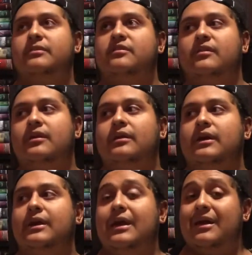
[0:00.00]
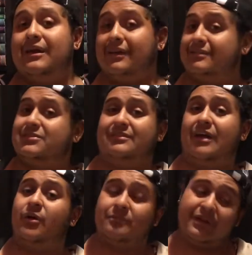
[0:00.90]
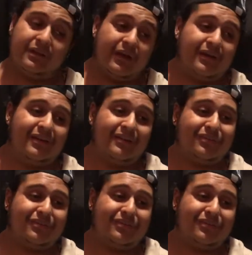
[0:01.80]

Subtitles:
but still, like, it's just helped me a lot. And